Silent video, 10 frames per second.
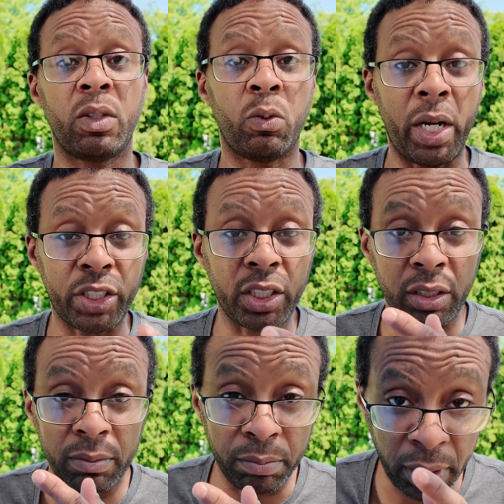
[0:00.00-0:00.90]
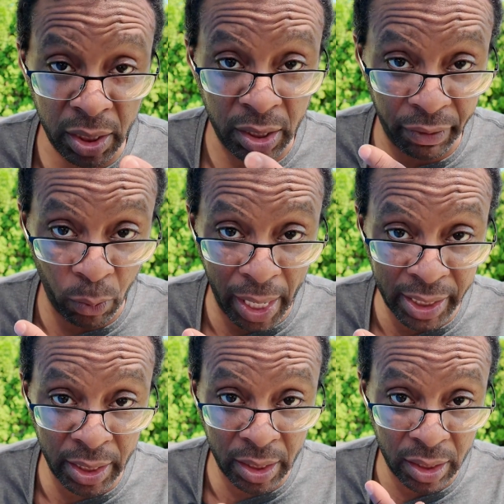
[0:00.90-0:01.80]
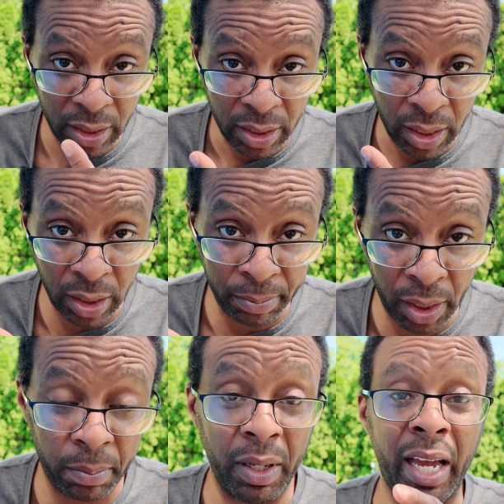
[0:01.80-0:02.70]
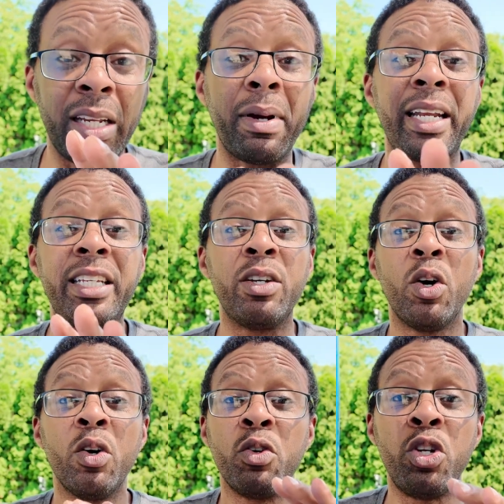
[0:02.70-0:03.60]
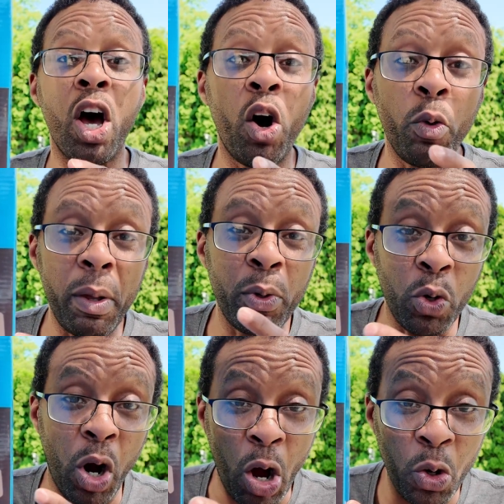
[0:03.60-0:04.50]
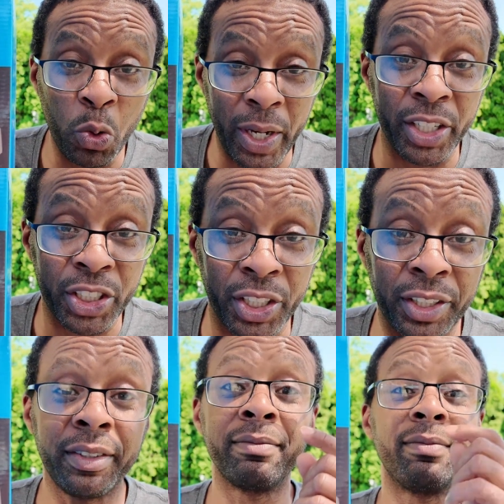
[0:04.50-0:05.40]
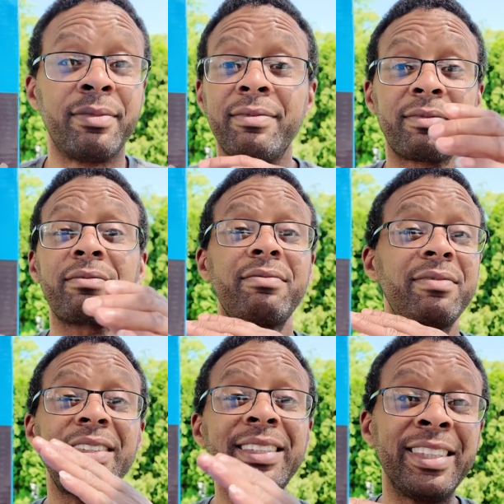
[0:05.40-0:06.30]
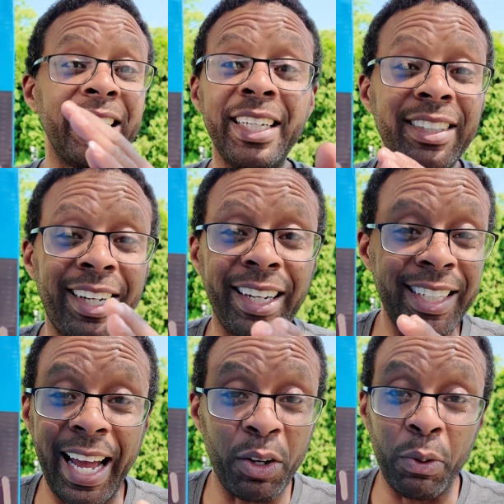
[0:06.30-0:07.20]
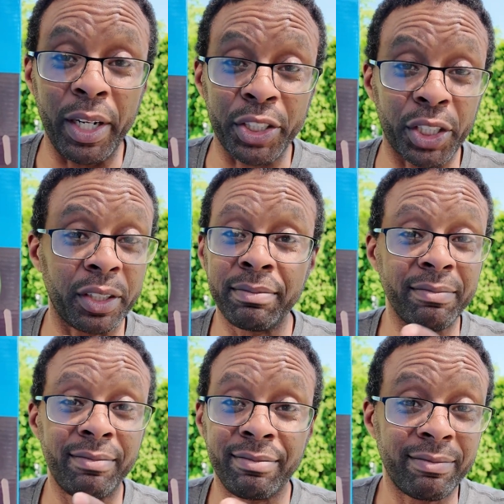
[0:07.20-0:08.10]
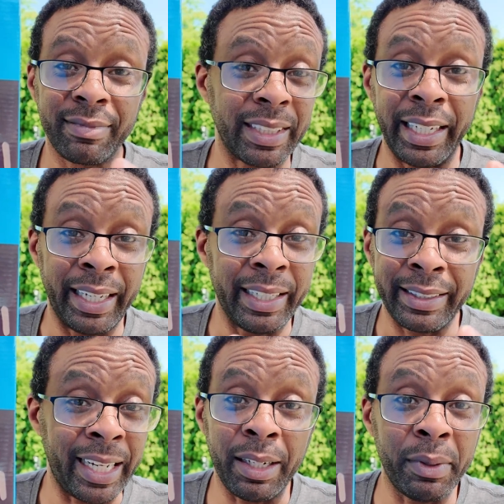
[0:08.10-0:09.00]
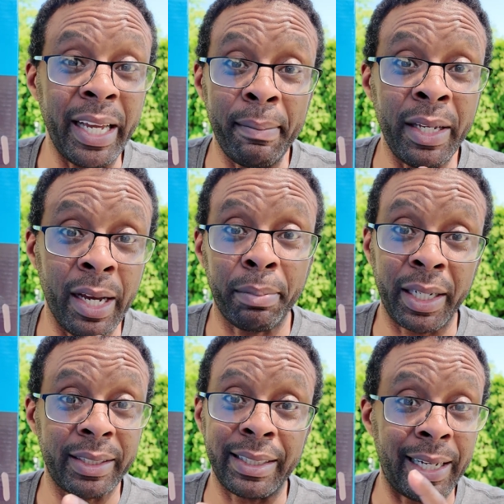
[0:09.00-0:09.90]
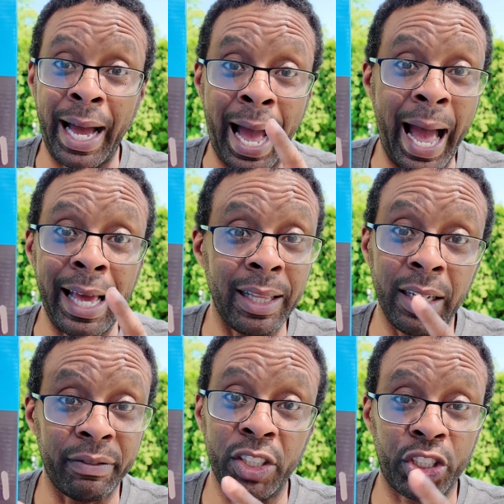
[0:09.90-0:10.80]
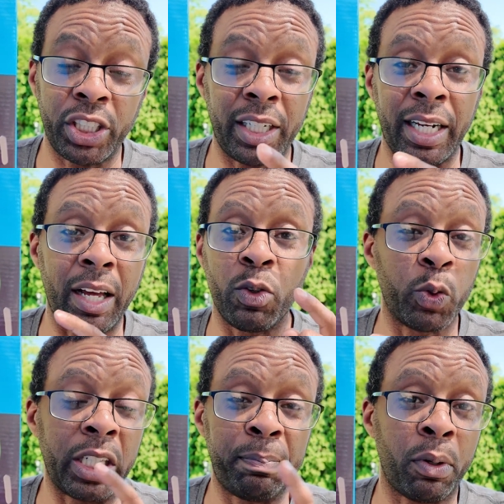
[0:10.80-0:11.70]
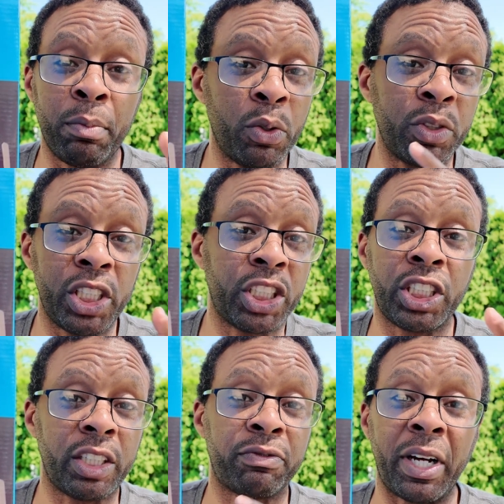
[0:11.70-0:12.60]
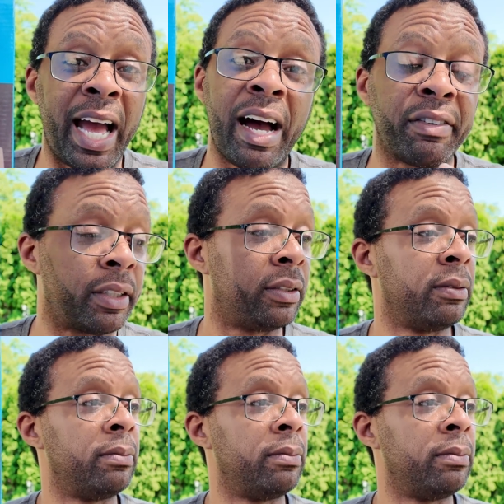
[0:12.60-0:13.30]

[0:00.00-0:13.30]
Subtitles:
Welsher, please, if you're watching this, hook me up. Anybody know people who own Welsher? Get into contact with Welsher. Tell them to hit me up because I love this shit and I will keep promoting this shit forever.